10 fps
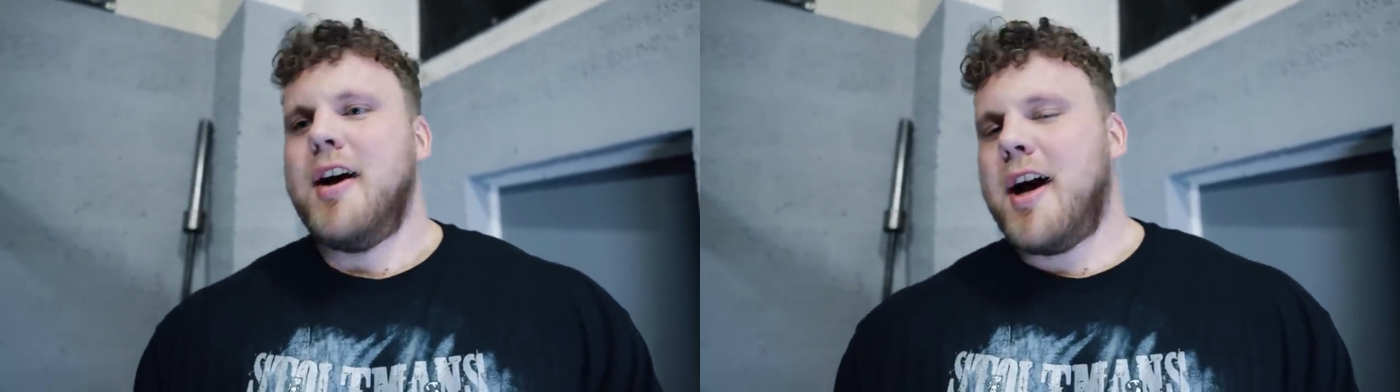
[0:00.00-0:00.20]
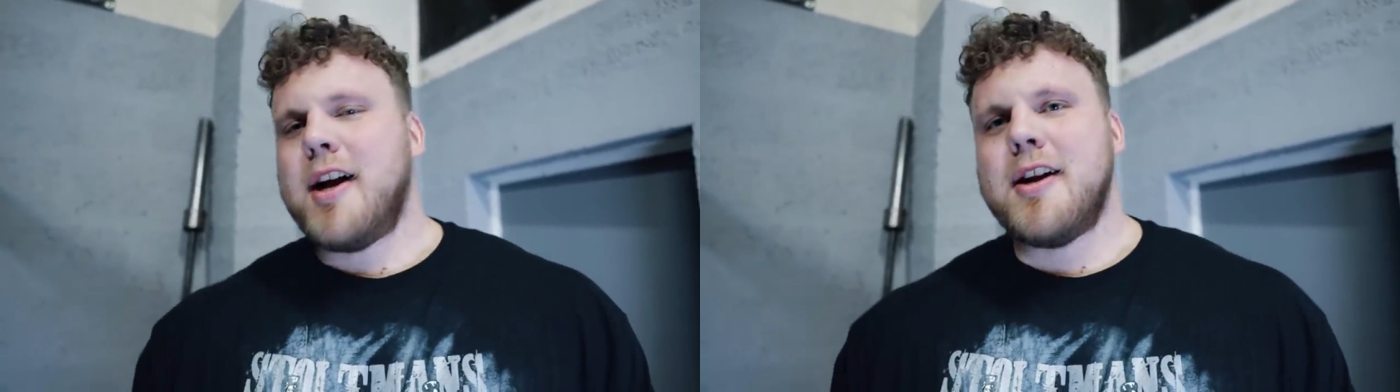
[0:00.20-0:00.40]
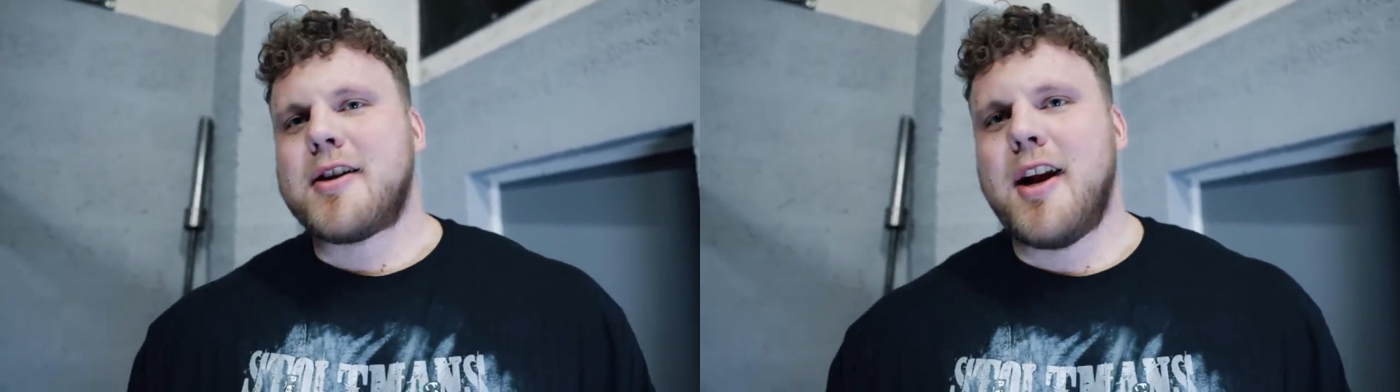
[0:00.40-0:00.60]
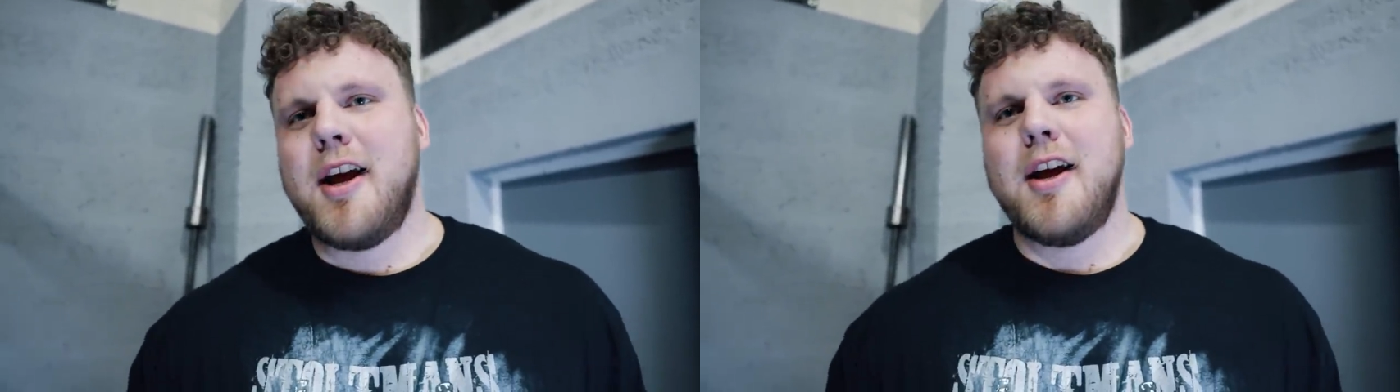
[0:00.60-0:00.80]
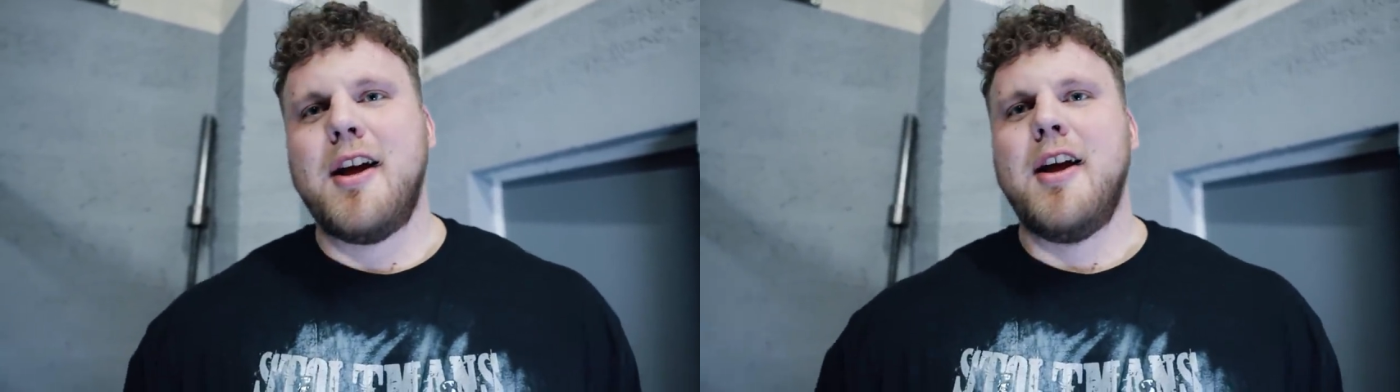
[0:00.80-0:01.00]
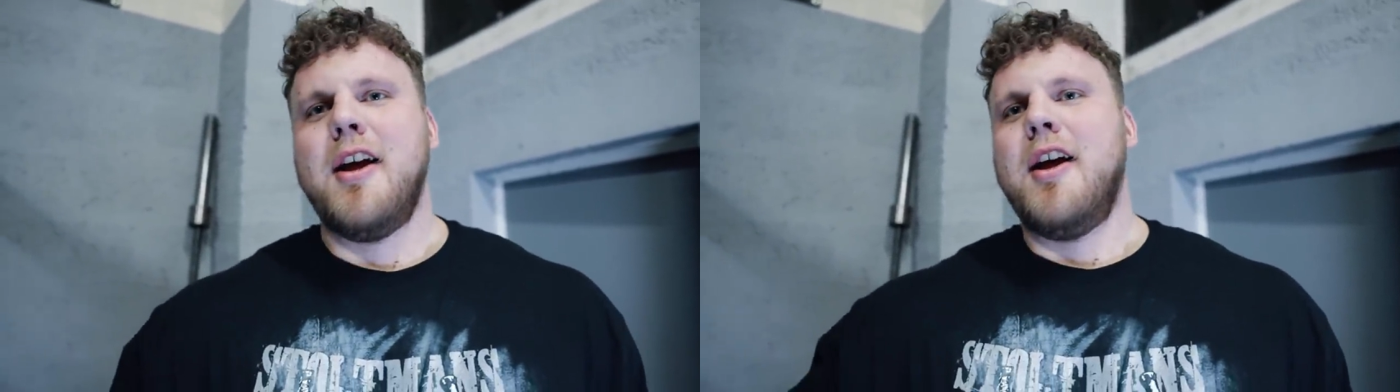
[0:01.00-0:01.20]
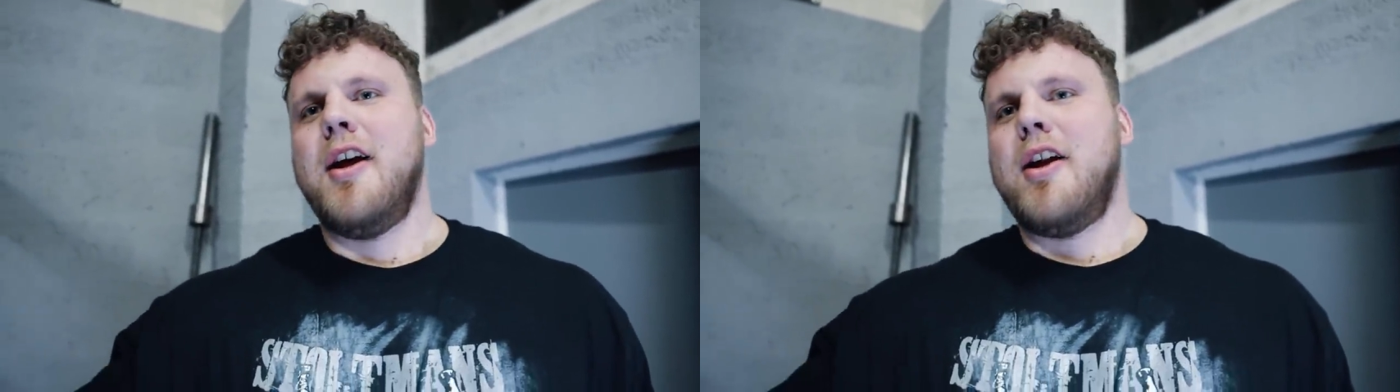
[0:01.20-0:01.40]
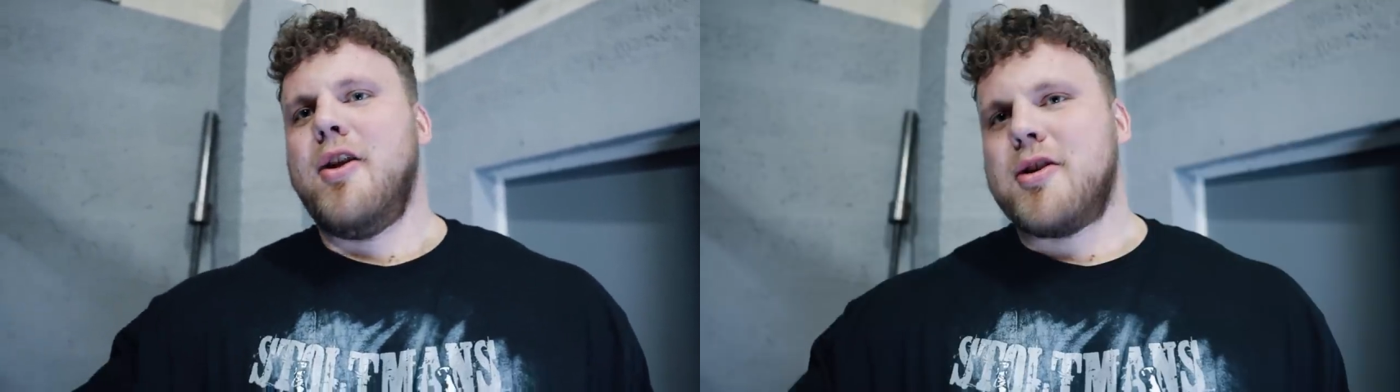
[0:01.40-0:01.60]
Harry did great.
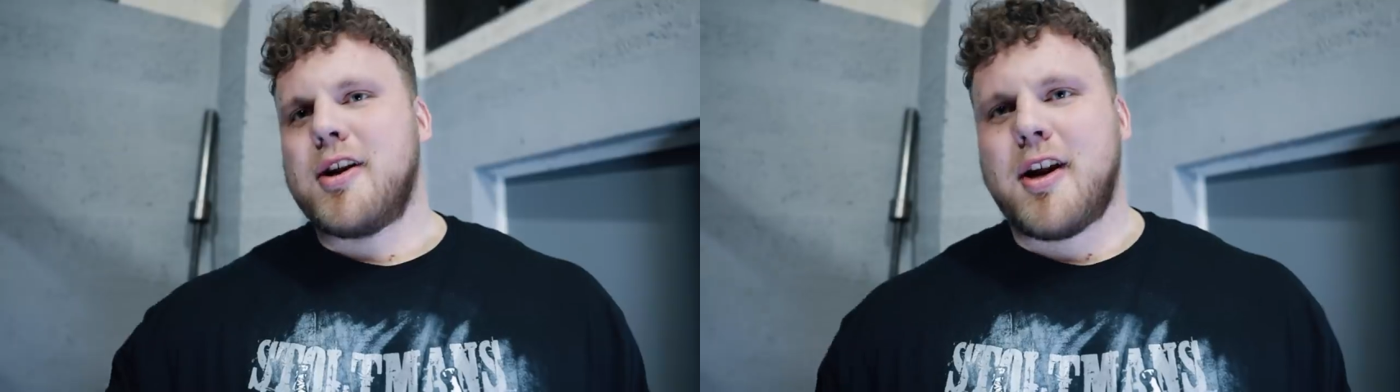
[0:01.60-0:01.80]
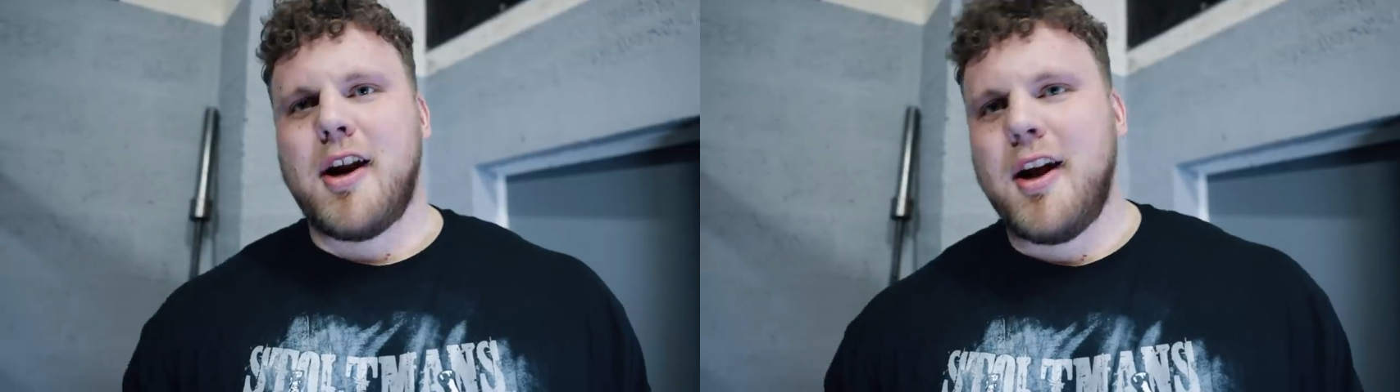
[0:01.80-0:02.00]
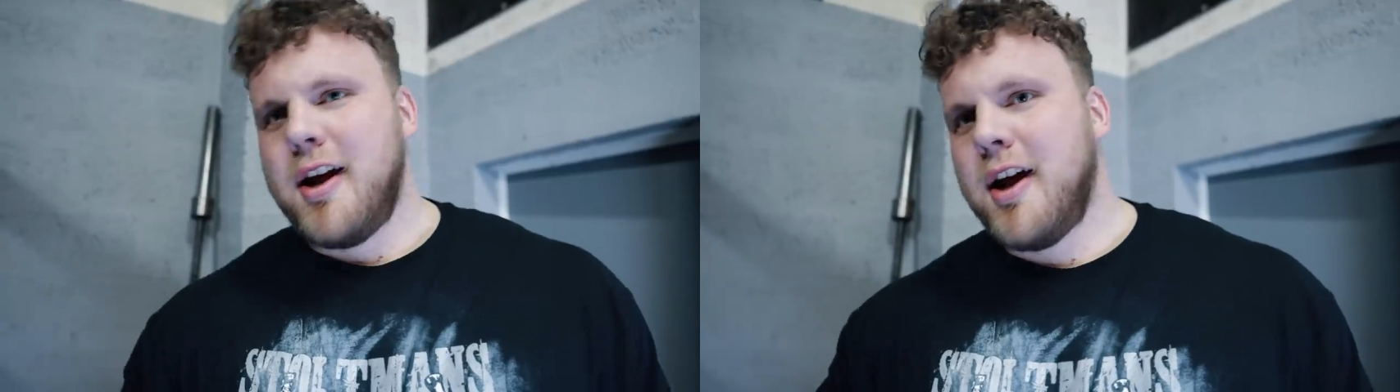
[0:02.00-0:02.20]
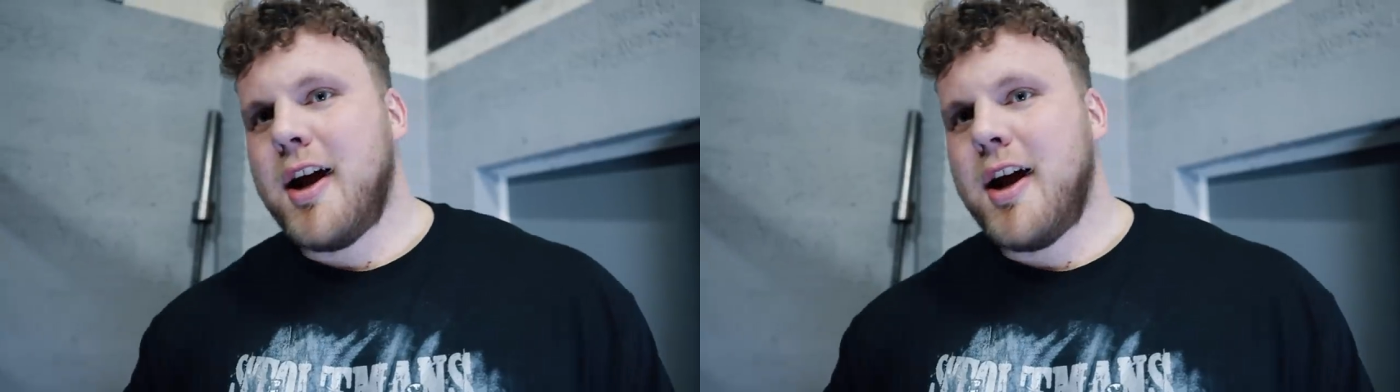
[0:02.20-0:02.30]
Luke did great.